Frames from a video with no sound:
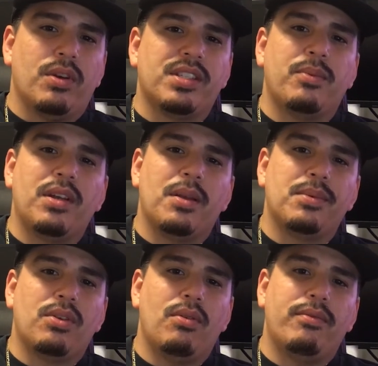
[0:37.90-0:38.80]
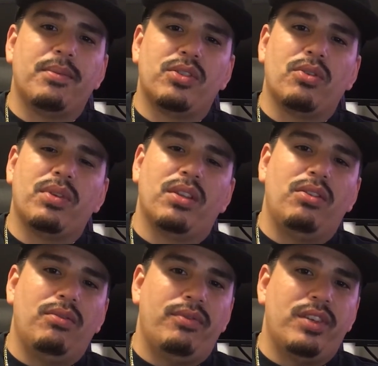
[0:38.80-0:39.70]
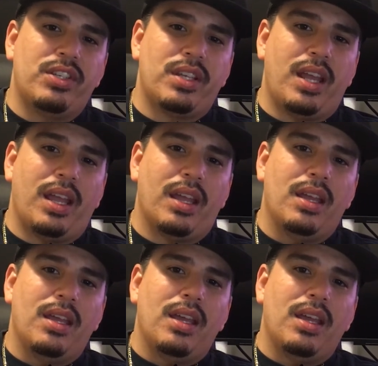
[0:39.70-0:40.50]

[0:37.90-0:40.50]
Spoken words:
where someone comes home from the store with a new fish tank